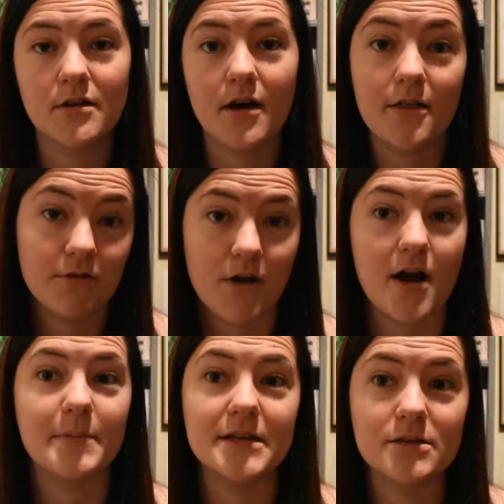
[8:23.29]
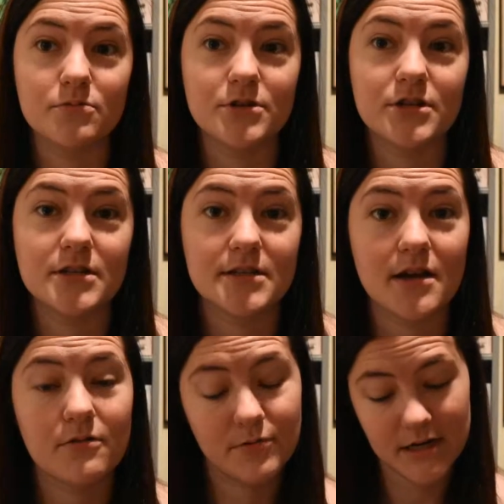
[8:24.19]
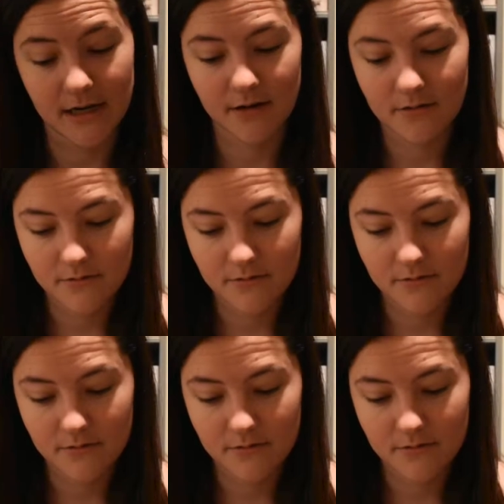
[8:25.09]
other hobbies, which is reading